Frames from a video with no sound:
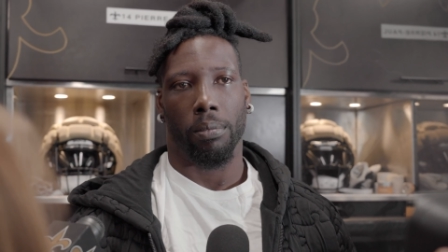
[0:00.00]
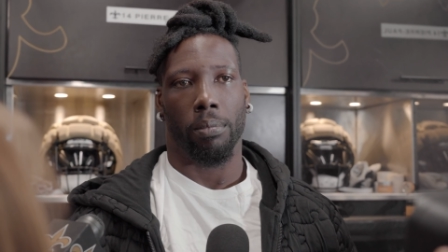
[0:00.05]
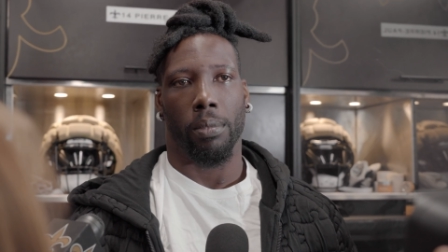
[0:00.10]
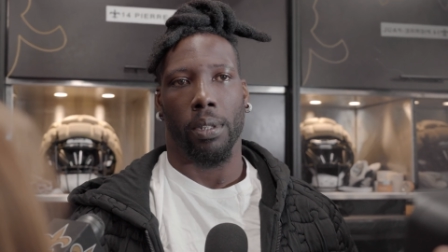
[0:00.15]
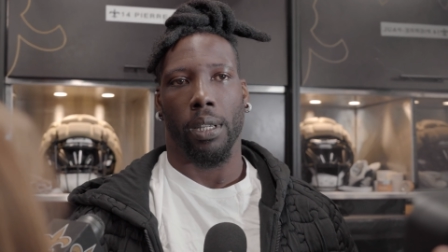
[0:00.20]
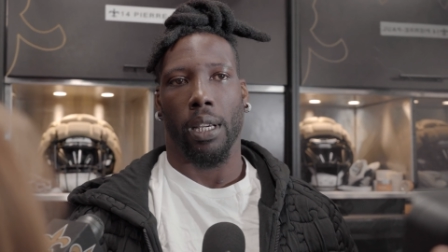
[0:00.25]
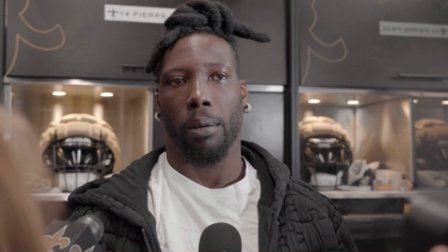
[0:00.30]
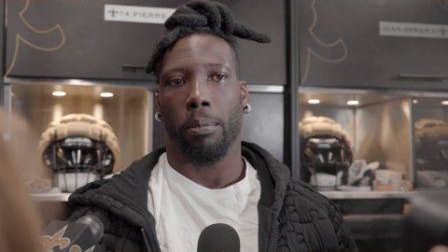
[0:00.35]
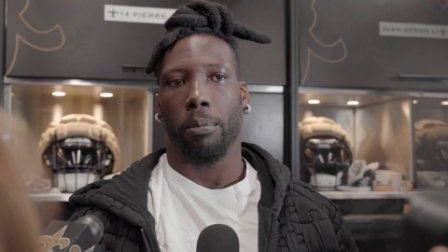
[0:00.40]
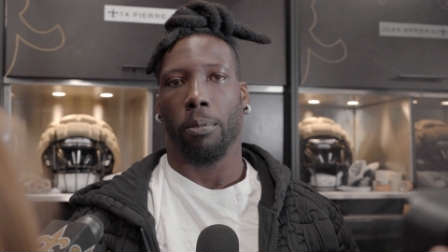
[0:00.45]

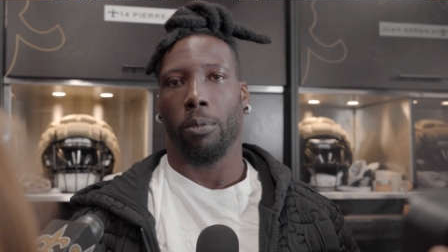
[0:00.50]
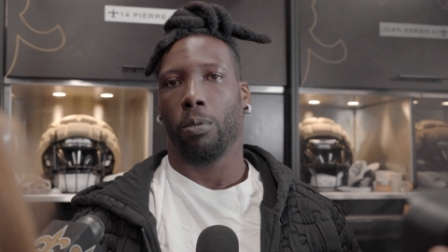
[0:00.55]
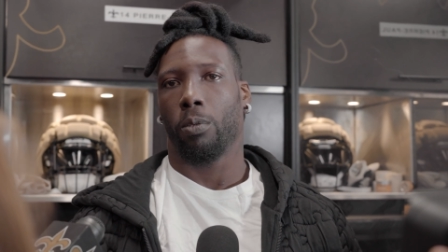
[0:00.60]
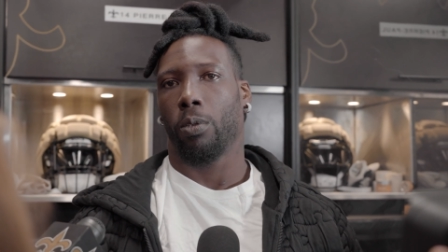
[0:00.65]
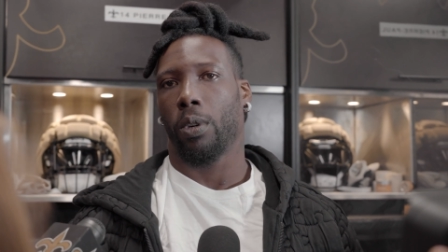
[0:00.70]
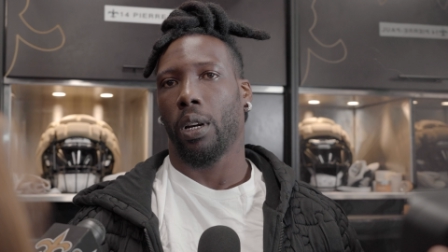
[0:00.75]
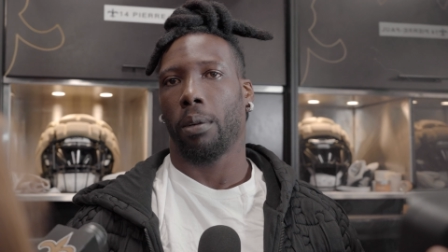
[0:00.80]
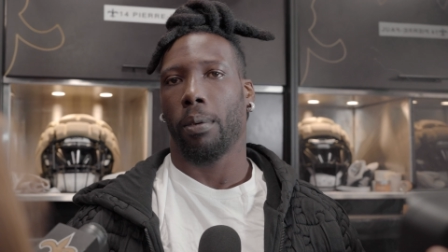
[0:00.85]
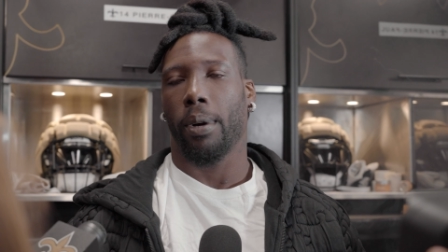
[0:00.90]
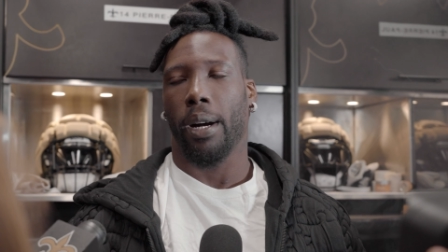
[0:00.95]
Me,
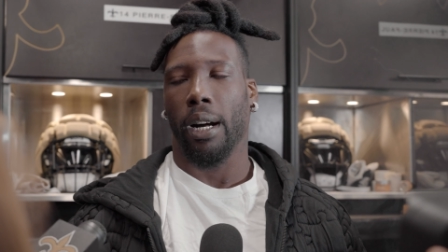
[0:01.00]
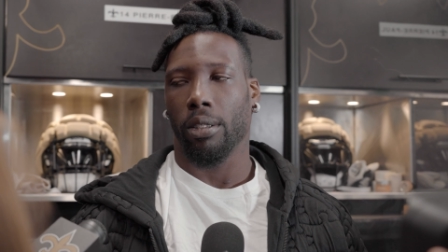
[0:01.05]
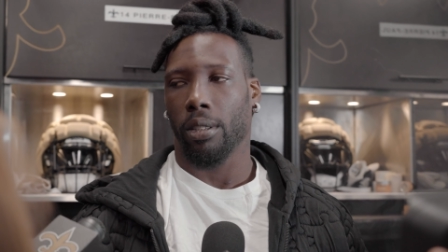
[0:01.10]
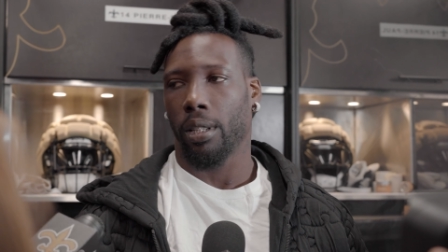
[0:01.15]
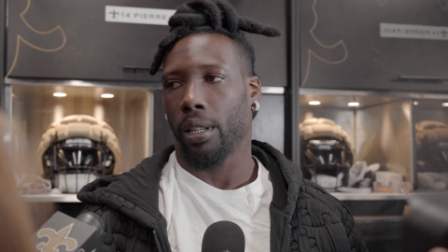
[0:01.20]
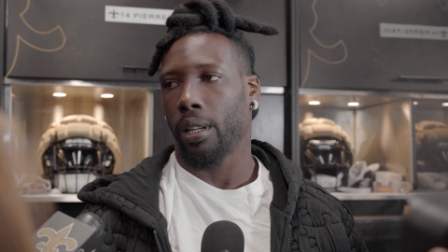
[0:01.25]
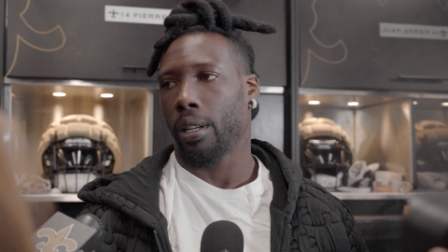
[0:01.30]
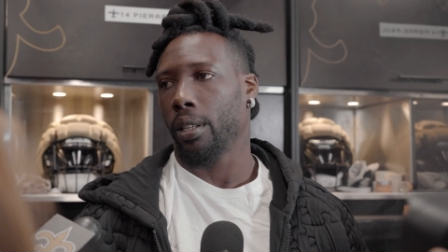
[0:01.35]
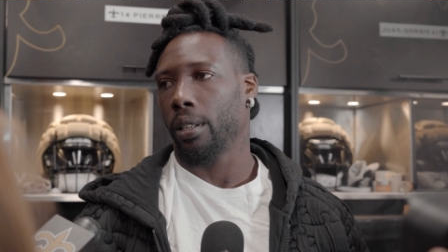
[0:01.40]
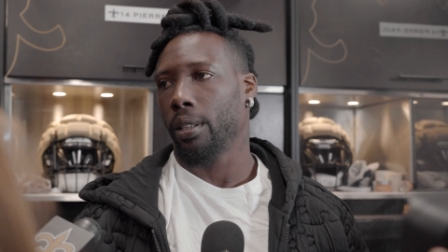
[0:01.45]
when I'm out
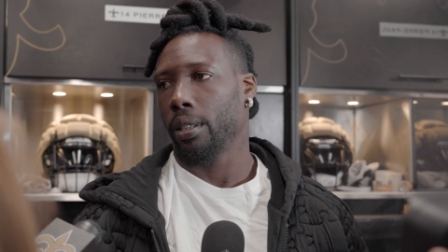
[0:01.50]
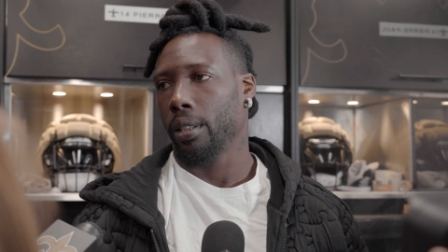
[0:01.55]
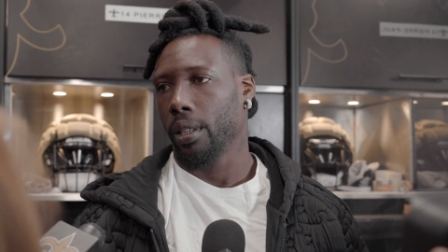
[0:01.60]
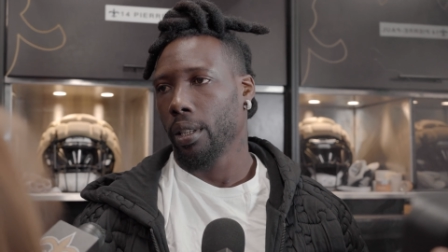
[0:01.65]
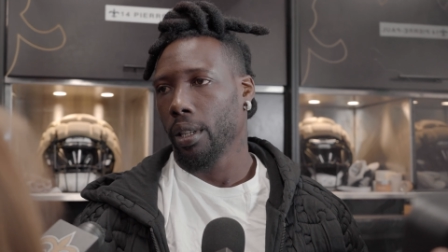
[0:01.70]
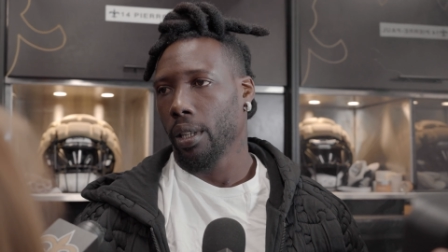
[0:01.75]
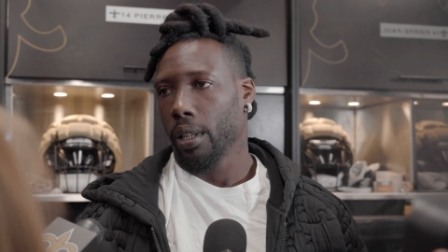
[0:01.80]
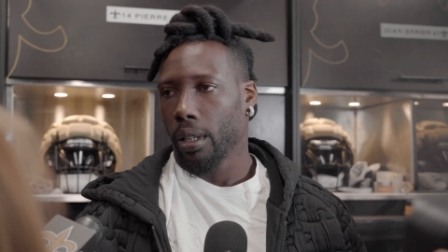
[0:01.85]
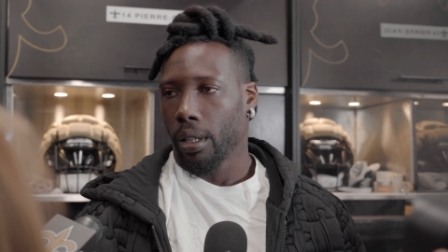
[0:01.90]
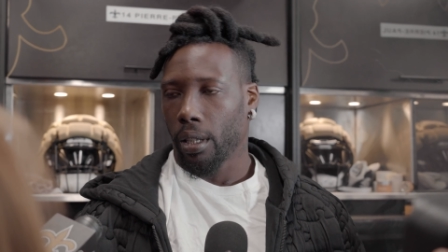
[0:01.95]
there,
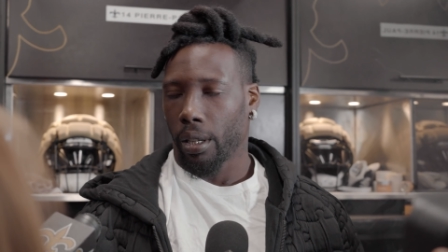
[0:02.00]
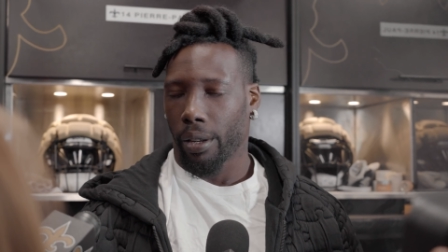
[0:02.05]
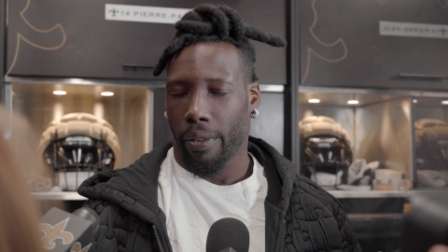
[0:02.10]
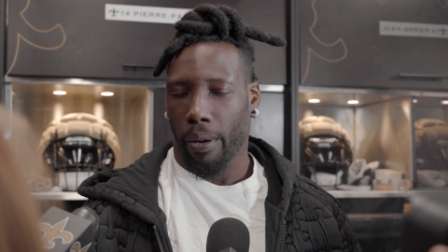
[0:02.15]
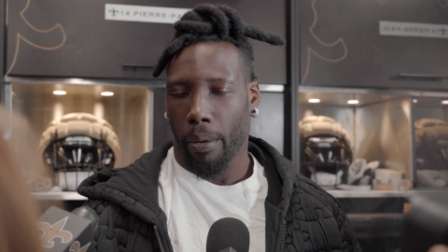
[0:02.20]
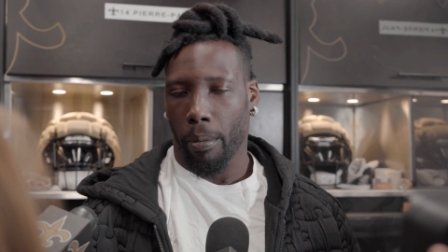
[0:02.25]
you know,